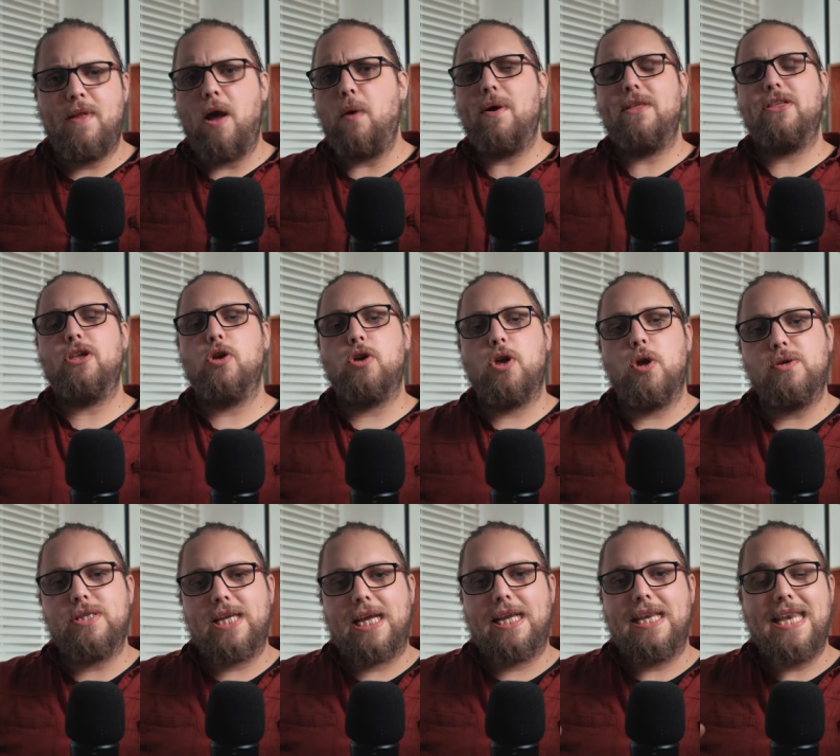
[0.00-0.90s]
Now, whether you're
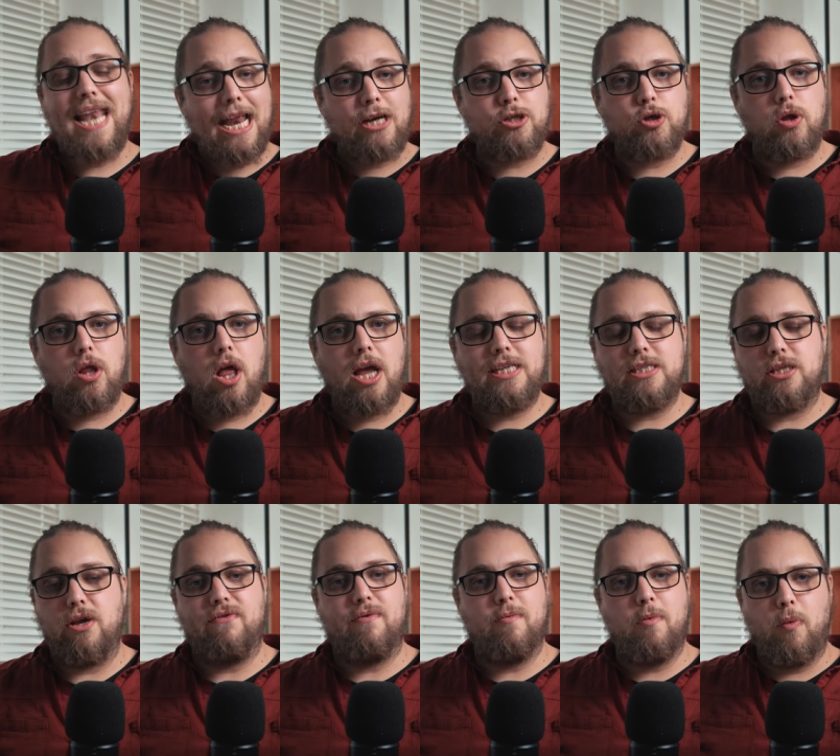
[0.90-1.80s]
using natural light,
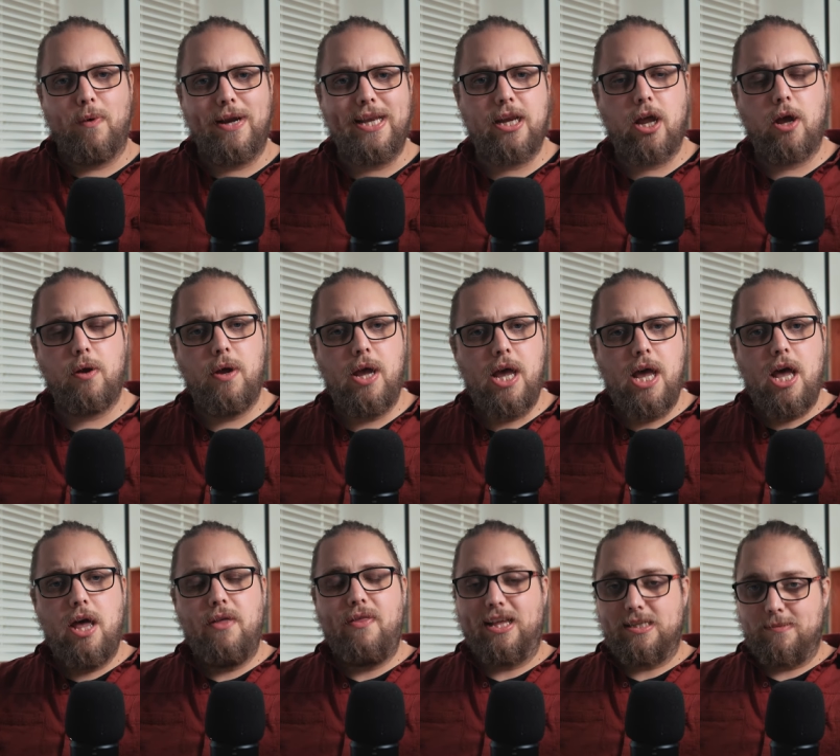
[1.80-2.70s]
so from a window,
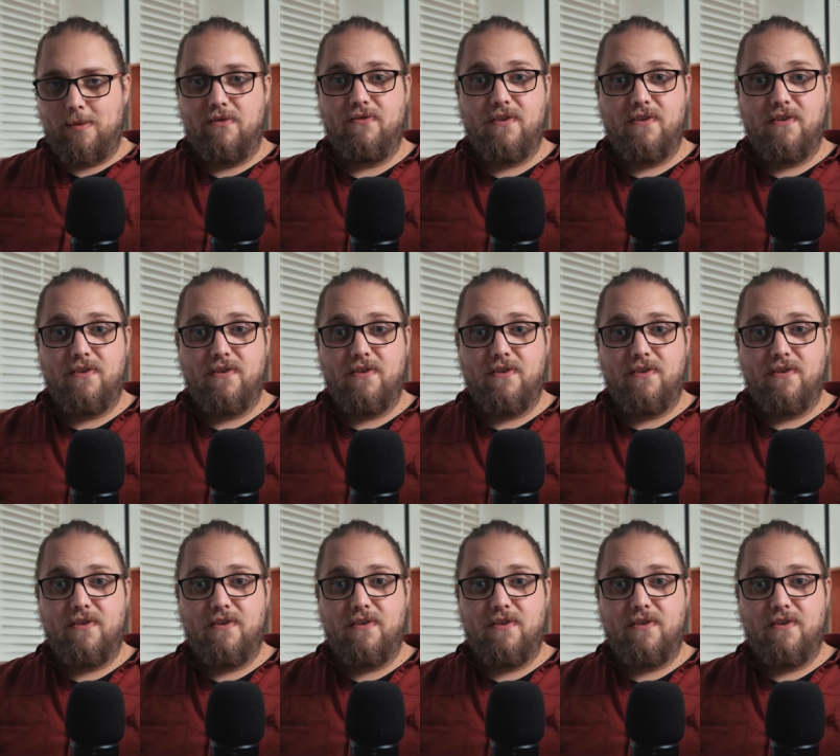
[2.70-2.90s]
that's my